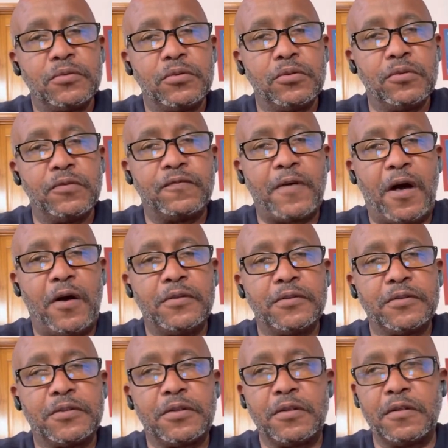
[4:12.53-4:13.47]
who
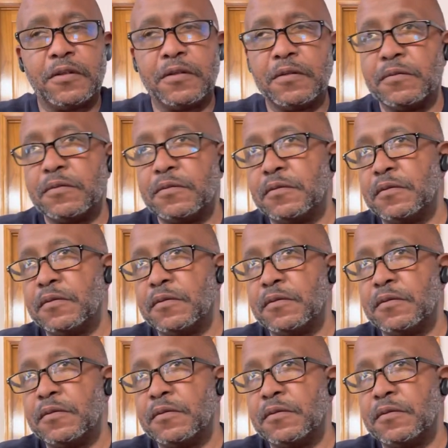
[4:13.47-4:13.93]
found her,